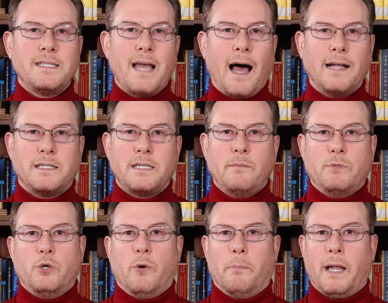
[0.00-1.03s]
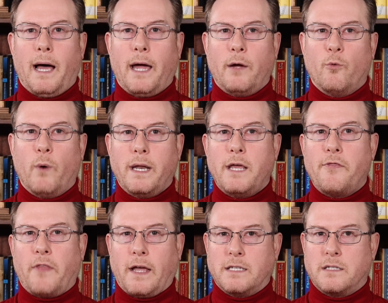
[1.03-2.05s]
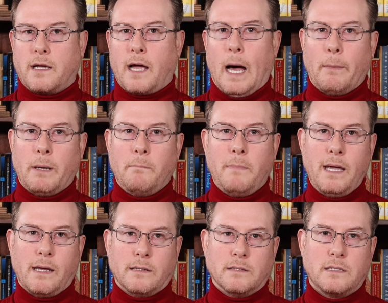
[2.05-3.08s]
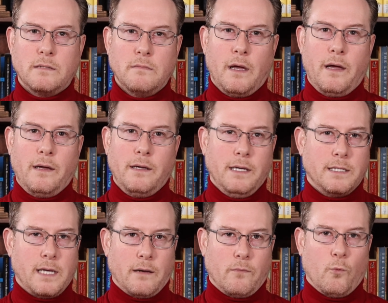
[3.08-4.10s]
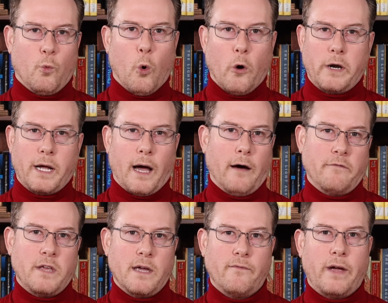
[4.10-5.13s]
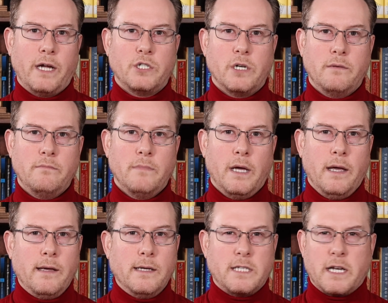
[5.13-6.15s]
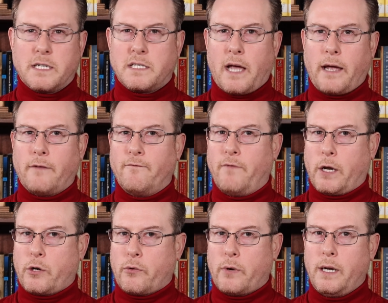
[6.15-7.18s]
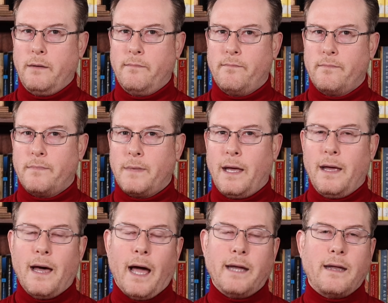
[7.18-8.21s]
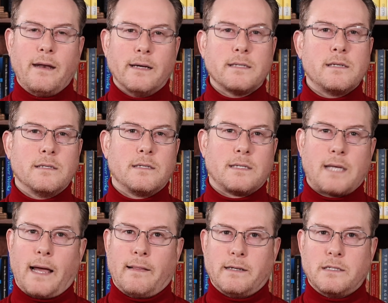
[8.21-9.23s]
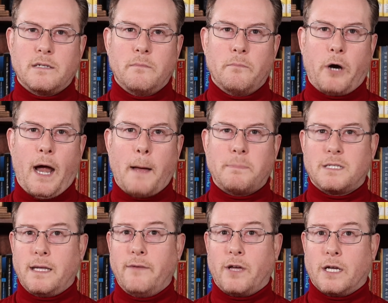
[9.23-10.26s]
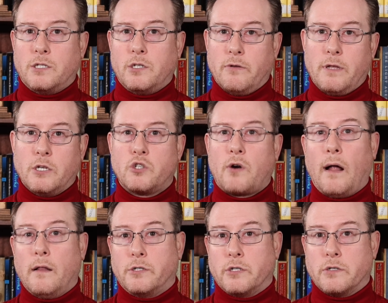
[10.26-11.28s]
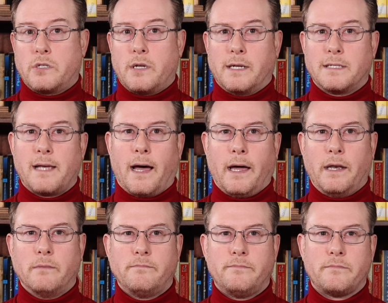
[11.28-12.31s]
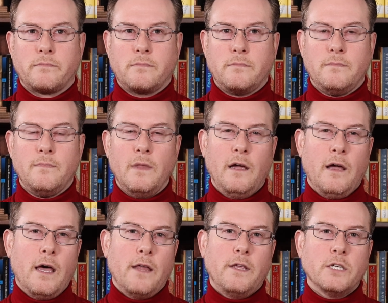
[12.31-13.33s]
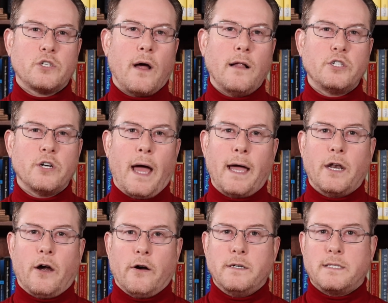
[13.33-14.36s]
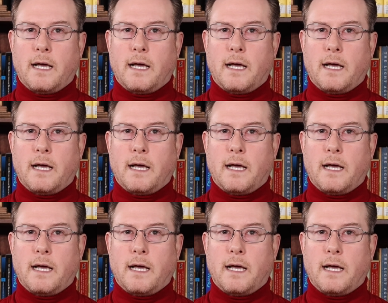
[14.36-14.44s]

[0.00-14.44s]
not seem to imply what he thinks the comet means. Is it warning of the invasion? Is it a sign of victory? Hydadeus is silent, perhaps leaving it to the astrologers to decide. The astrologer Eginhard